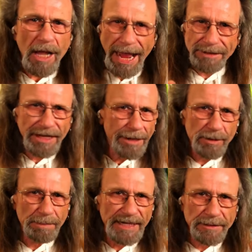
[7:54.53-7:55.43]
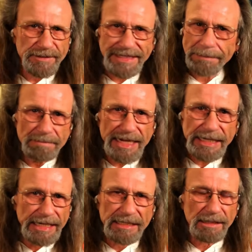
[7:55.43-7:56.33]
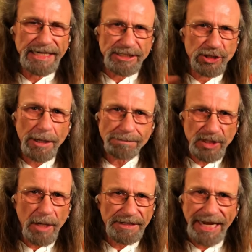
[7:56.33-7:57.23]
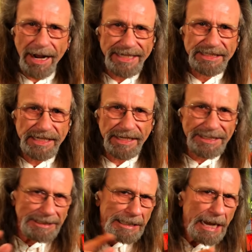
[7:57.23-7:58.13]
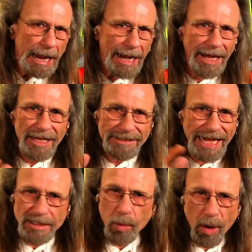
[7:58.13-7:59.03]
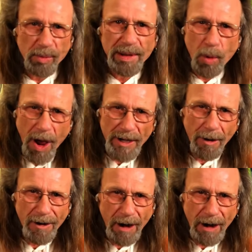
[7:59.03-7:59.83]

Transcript: and the other Beatles immediately jumped on the idea. Yeah, that's what we want our